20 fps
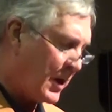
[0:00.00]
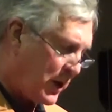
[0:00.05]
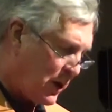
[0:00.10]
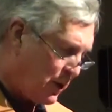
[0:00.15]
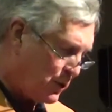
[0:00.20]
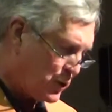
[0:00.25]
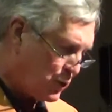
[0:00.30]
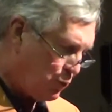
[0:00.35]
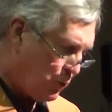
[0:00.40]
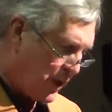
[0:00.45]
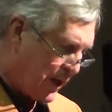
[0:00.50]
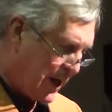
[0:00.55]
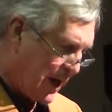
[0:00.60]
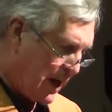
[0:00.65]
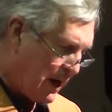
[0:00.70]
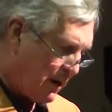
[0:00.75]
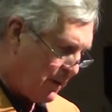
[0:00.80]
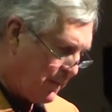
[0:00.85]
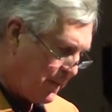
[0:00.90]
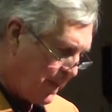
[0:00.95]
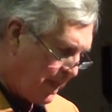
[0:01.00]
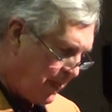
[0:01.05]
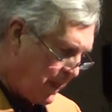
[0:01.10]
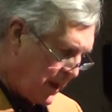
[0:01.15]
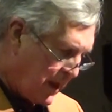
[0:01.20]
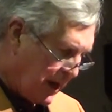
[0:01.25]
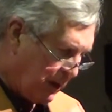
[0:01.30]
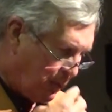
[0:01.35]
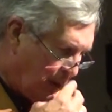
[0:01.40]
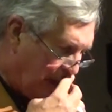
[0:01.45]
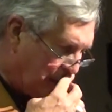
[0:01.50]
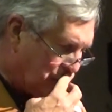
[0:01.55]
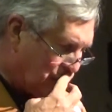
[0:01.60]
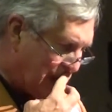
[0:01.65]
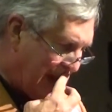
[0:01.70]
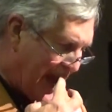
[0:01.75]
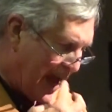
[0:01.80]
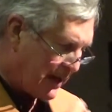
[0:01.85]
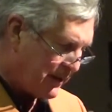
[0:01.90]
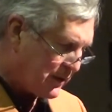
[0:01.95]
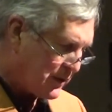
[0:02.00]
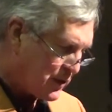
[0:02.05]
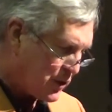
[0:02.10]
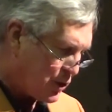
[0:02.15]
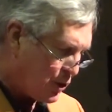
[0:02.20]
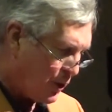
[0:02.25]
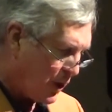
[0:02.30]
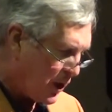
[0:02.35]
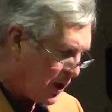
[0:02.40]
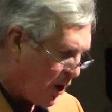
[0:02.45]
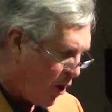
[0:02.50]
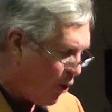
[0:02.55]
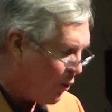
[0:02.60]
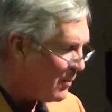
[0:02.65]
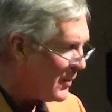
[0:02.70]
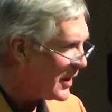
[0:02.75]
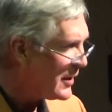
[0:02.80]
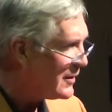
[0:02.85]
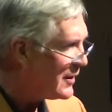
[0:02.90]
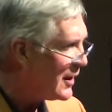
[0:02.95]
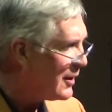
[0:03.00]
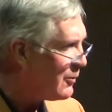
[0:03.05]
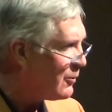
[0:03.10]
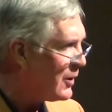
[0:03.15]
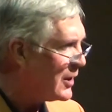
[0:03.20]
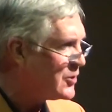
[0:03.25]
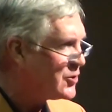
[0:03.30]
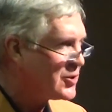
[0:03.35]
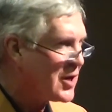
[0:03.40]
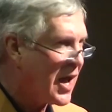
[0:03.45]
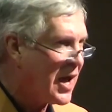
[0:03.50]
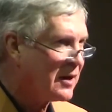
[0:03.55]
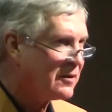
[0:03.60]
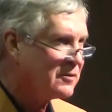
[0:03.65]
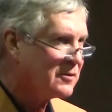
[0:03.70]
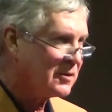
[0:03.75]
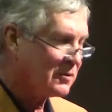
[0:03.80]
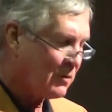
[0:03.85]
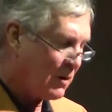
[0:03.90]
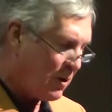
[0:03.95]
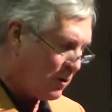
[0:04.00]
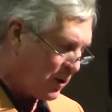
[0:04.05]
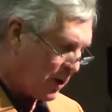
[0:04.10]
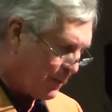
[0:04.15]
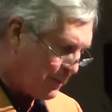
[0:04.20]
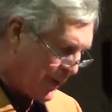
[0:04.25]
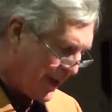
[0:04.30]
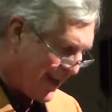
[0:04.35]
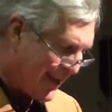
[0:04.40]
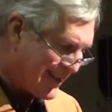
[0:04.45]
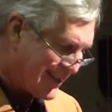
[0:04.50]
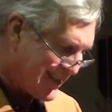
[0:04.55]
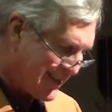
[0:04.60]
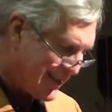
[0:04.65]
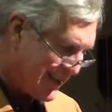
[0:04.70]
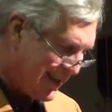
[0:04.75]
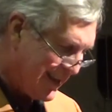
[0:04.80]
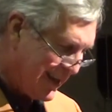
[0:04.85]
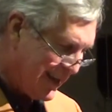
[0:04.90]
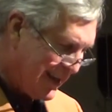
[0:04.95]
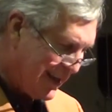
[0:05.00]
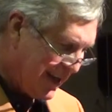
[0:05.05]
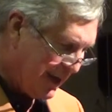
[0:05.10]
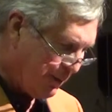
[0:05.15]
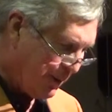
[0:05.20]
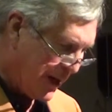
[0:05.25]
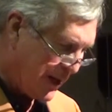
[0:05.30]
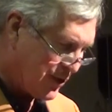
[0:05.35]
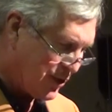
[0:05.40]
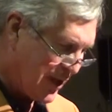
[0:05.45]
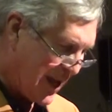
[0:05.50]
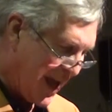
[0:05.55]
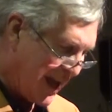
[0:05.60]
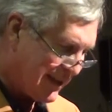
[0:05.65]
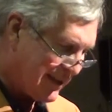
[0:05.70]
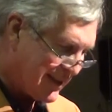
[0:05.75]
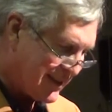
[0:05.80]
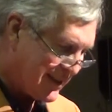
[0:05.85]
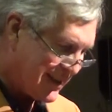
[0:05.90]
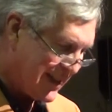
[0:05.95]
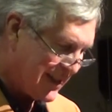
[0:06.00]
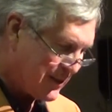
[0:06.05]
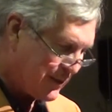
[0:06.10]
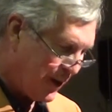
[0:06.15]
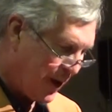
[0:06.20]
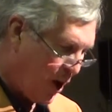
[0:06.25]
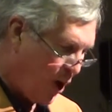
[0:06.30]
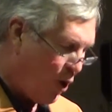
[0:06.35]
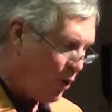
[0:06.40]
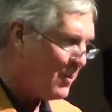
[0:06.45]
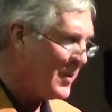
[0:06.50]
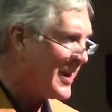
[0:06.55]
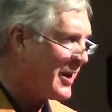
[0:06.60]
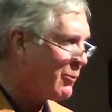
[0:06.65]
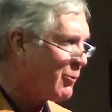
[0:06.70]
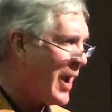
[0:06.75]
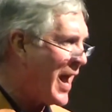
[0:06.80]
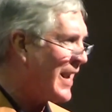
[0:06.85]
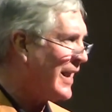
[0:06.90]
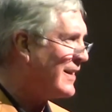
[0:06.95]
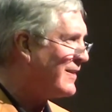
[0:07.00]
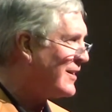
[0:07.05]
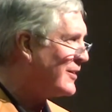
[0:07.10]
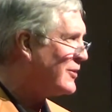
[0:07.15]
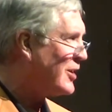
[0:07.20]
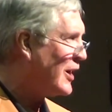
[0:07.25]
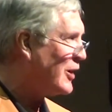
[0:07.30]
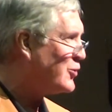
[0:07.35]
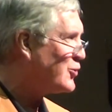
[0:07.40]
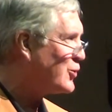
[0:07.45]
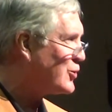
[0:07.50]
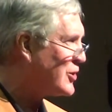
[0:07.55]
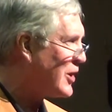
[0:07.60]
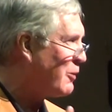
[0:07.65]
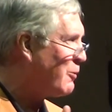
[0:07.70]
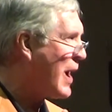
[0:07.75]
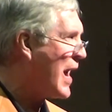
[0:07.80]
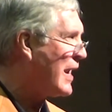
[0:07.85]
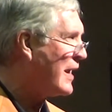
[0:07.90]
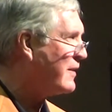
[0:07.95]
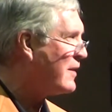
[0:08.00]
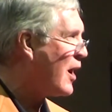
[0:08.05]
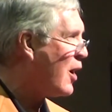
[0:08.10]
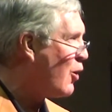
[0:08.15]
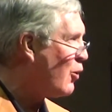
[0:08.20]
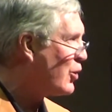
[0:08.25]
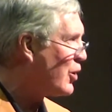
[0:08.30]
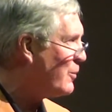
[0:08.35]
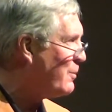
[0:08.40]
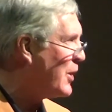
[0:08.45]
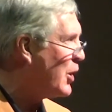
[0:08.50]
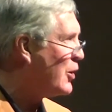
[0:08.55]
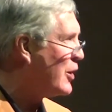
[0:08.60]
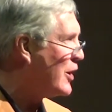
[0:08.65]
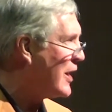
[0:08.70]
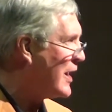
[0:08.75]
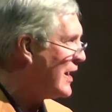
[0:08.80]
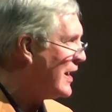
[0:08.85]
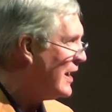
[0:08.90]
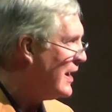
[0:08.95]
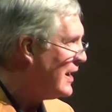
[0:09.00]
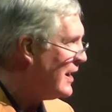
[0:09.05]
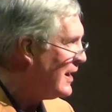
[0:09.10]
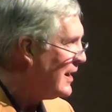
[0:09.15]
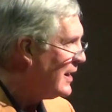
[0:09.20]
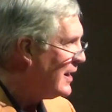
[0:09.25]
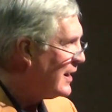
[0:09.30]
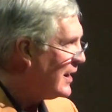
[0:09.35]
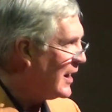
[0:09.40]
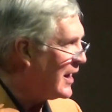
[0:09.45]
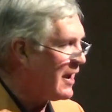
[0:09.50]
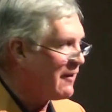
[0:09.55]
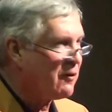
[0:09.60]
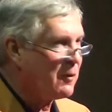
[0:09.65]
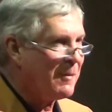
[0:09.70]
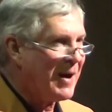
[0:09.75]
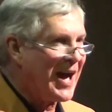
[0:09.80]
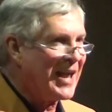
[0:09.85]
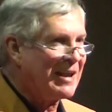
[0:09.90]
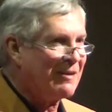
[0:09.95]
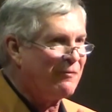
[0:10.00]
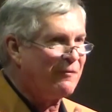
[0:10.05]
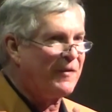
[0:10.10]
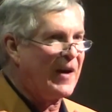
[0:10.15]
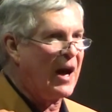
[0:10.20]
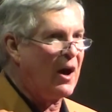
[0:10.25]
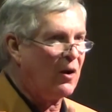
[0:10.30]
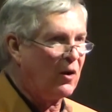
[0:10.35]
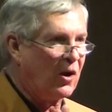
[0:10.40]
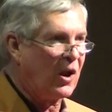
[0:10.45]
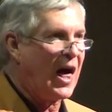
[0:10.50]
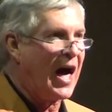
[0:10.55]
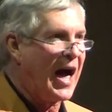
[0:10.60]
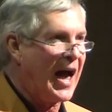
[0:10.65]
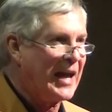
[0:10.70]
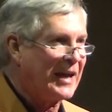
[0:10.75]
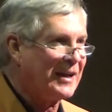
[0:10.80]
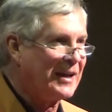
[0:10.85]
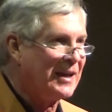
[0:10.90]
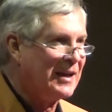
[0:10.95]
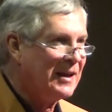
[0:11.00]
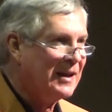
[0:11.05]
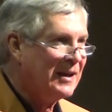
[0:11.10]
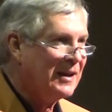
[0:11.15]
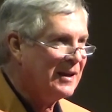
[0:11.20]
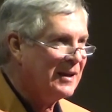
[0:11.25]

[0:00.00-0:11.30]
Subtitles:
what Coach Wood here. He reached out to Stuart Coleman. He reached out to Groner Pitts. He reached out to Cecil Holman. He rallied the teachers. He rallied the whole community. And everybody felt like